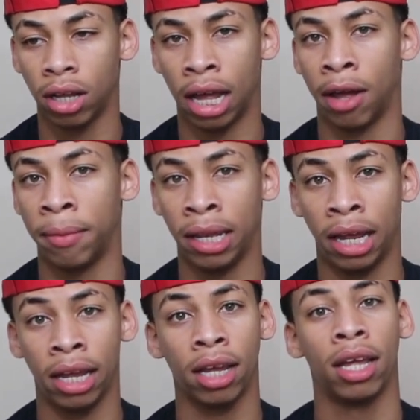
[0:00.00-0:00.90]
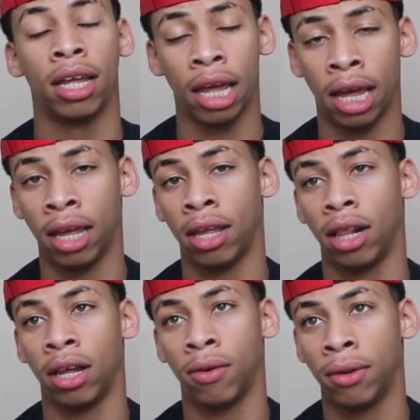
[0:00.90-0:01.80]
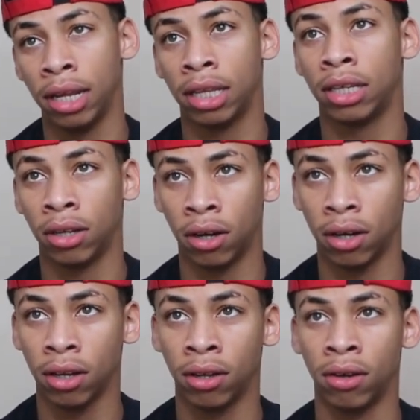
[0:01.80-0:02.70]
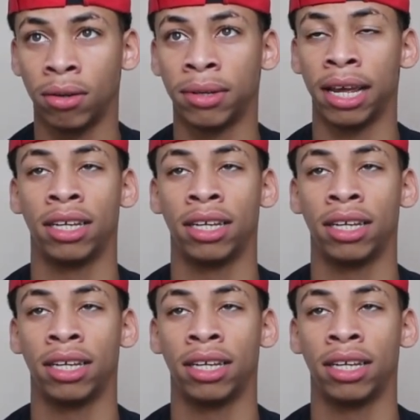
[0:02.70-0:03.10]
I'll be like, hey, like, we need to talk, you know what I'm saying?